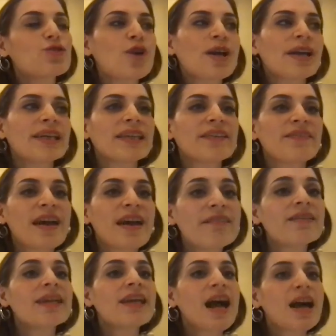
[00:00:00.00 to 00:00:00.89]
a
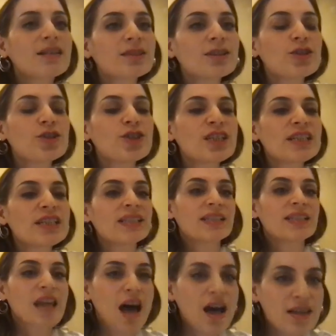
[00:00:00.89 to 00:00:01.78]
very young learner
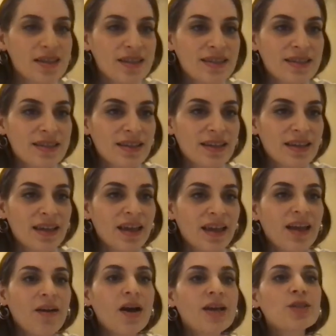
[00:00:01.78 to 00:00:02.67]
class
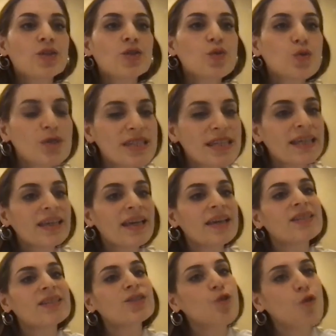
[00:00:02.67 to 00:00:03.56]
by using
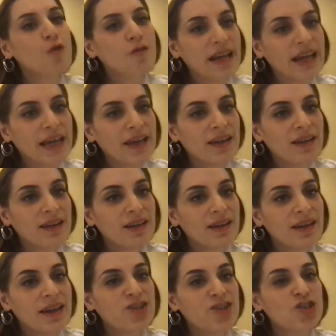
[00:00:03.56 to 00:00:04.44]
a story,
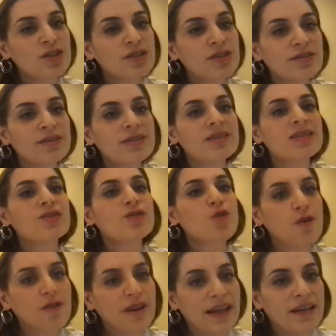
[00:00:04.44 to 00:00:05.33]
a children's
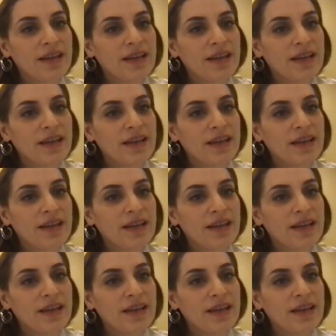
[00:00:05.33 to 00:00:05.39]
story.